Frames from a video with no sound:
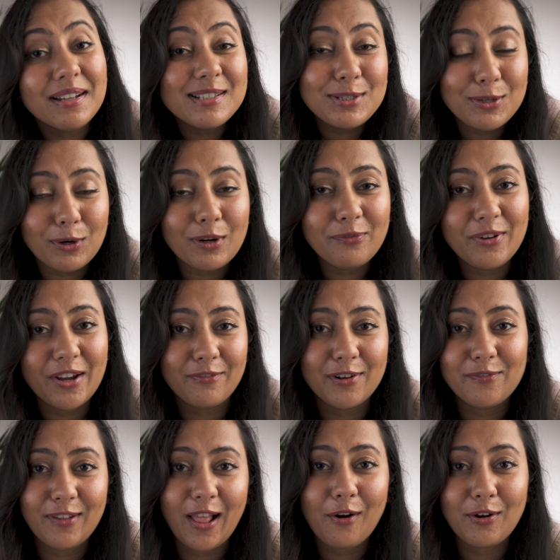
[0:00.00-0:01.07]
is your
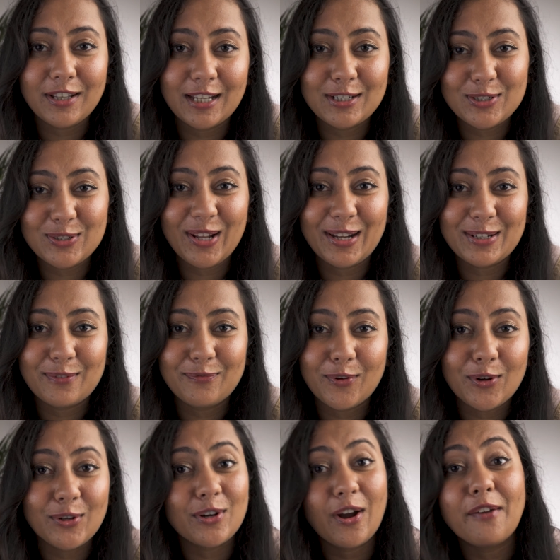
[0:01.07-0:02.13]
favorite flower that you like to
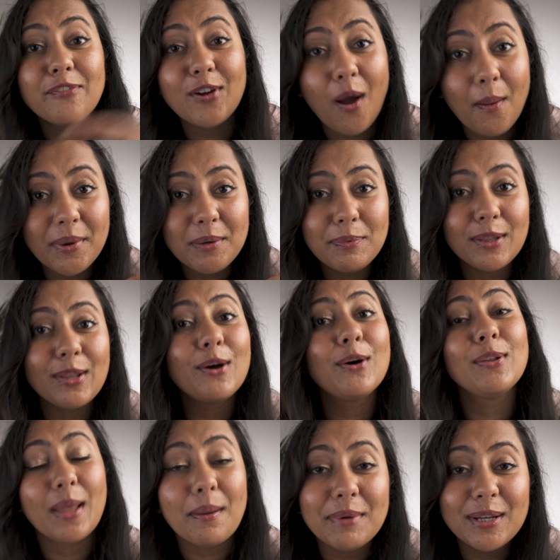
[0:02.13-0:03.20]
photograph? Comment below,
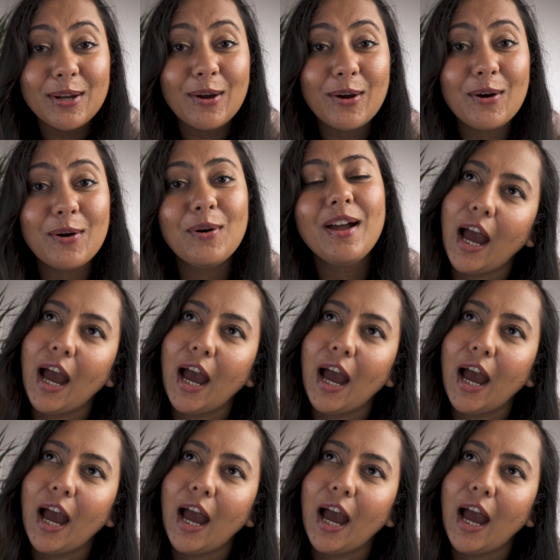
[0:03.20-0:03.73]
let me know.